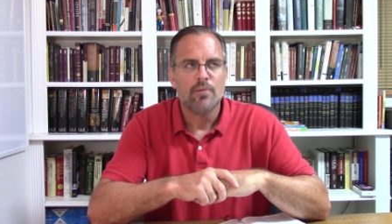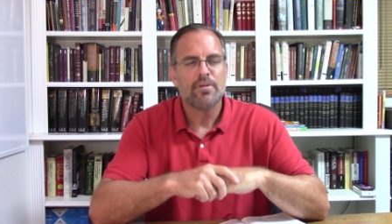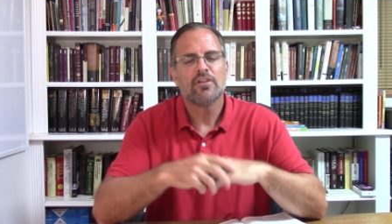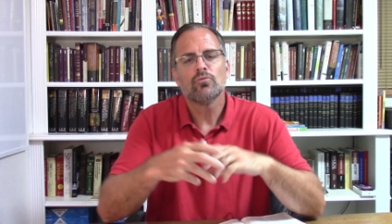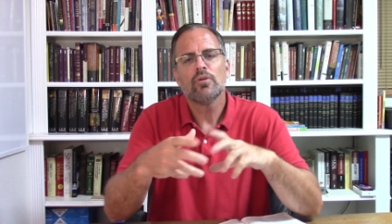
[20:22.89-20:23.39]

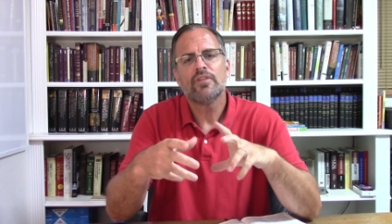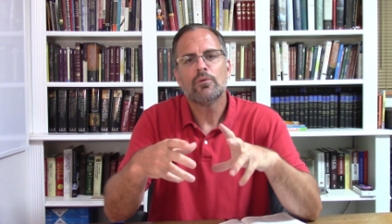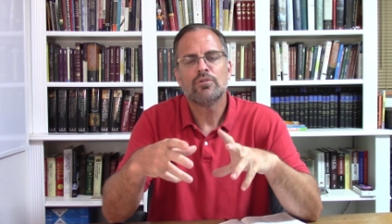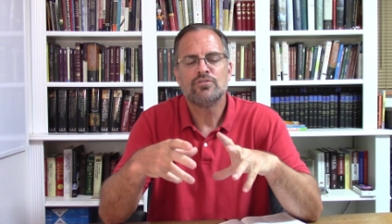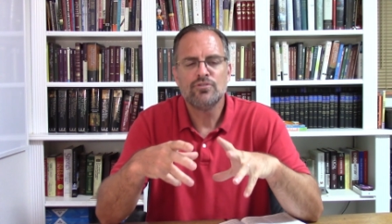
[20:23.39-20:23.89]
Because what they
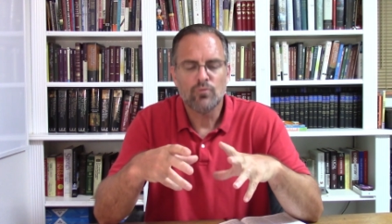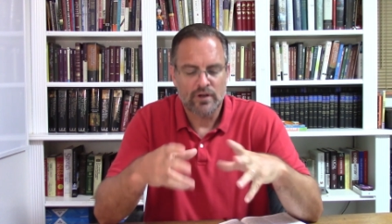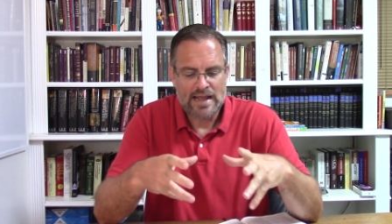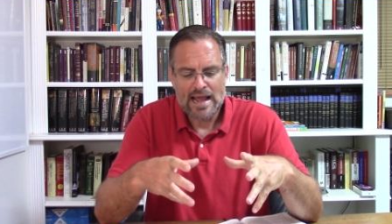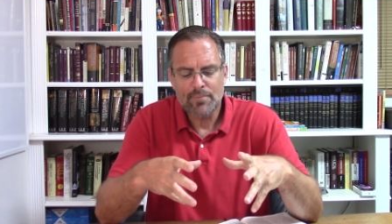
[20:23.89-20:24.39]
would do,
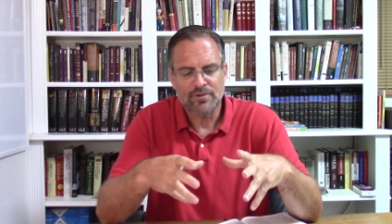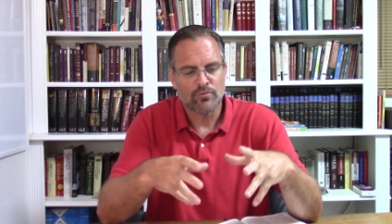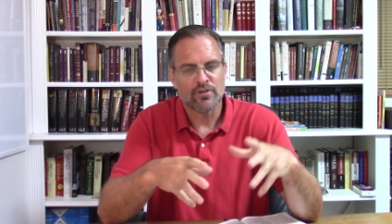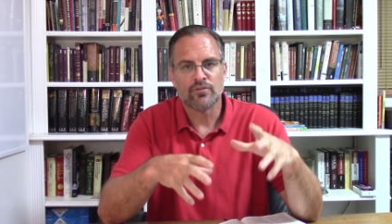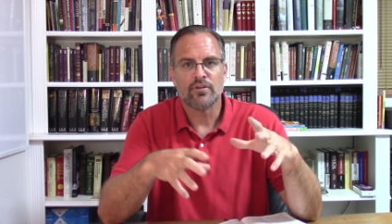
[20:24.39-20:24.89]
what happened
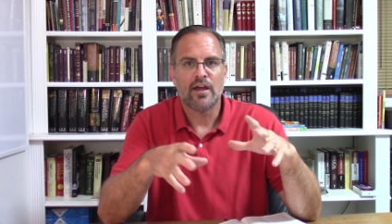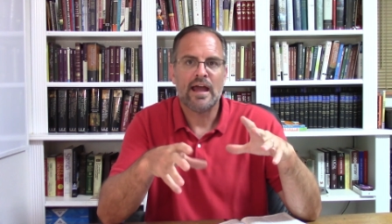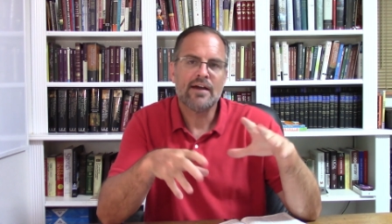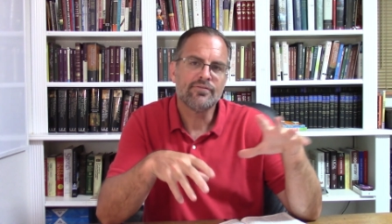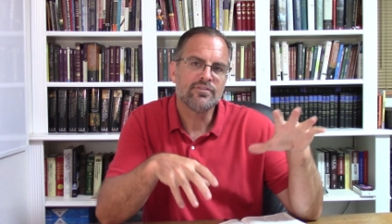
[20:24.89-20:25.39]
was,
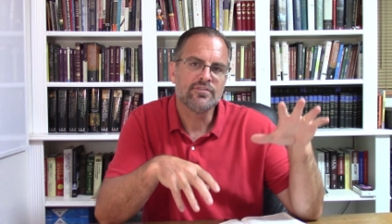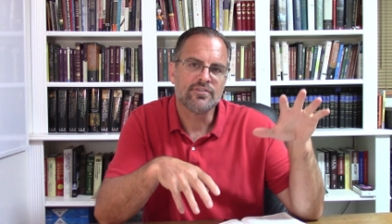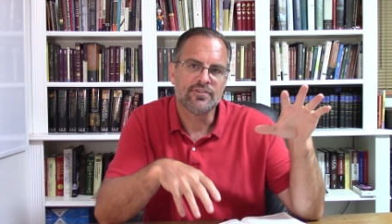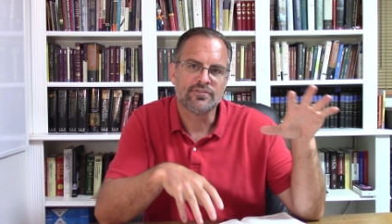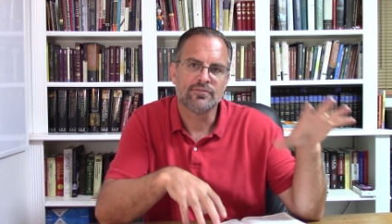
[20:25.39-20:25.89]
after the
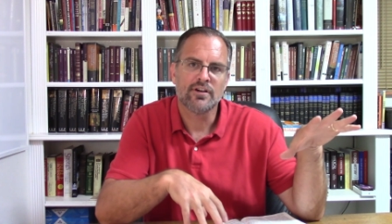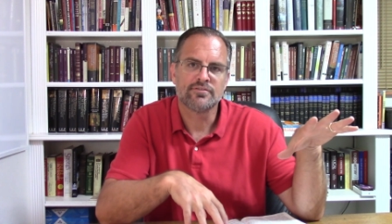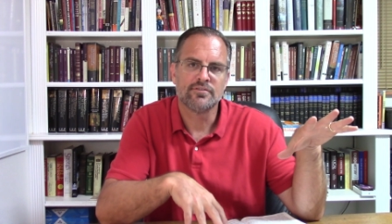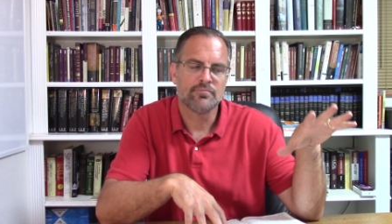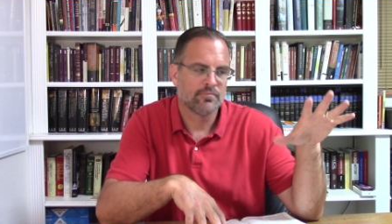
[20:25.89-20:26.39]

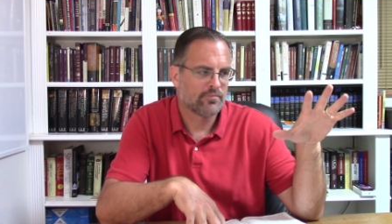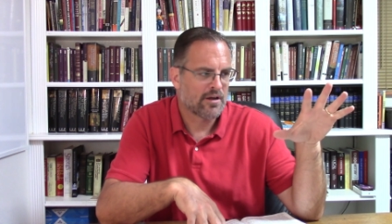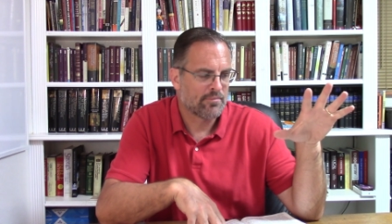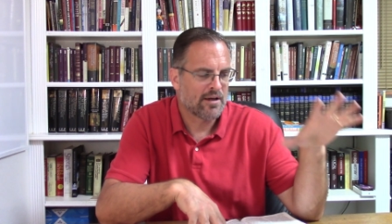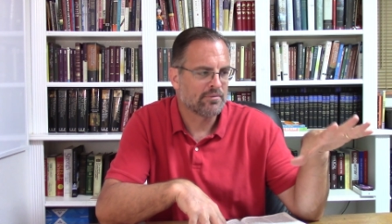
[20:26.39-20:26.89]
destruction
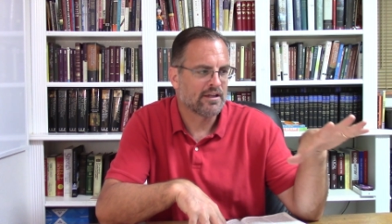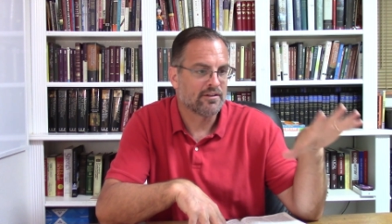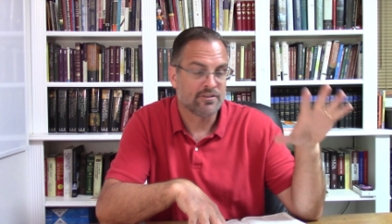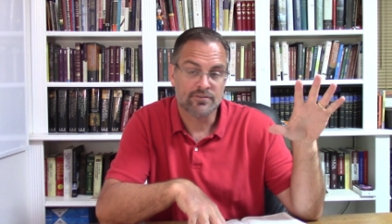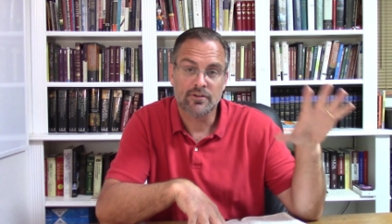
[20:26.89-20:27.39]
by
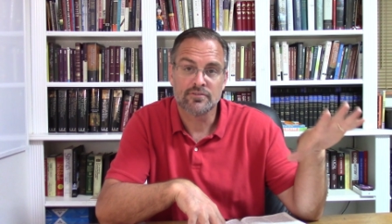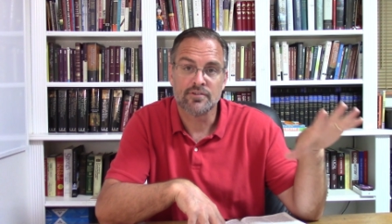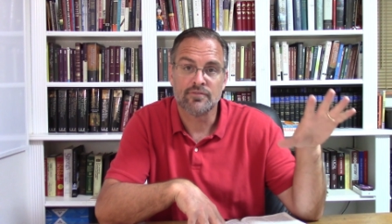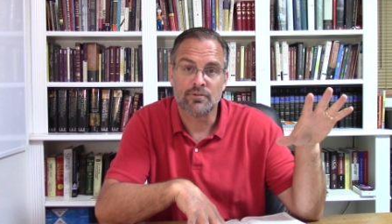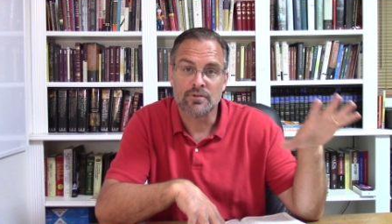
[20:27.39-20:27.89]
Babylon,
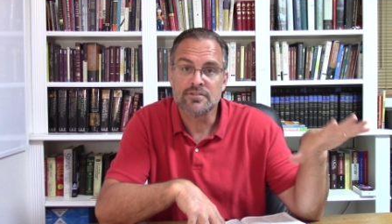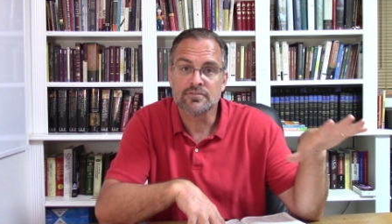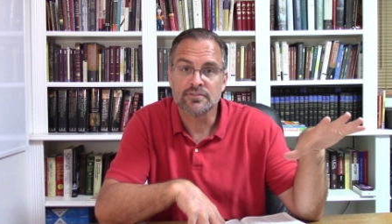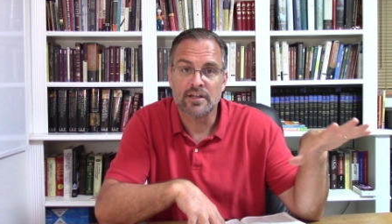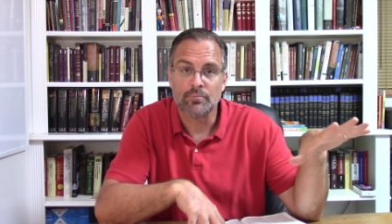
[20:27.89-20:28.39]
destruction of the
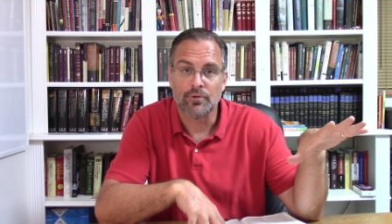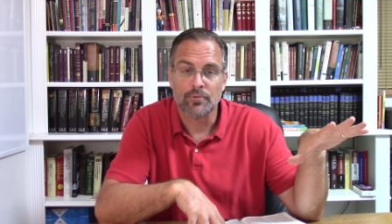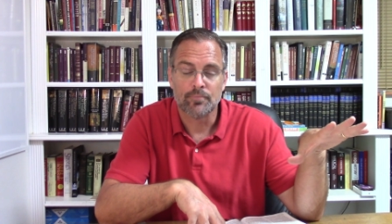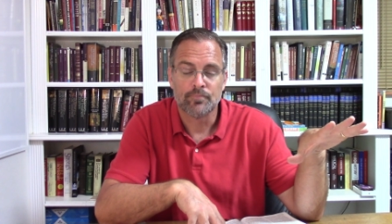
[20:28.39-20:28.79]
original temple,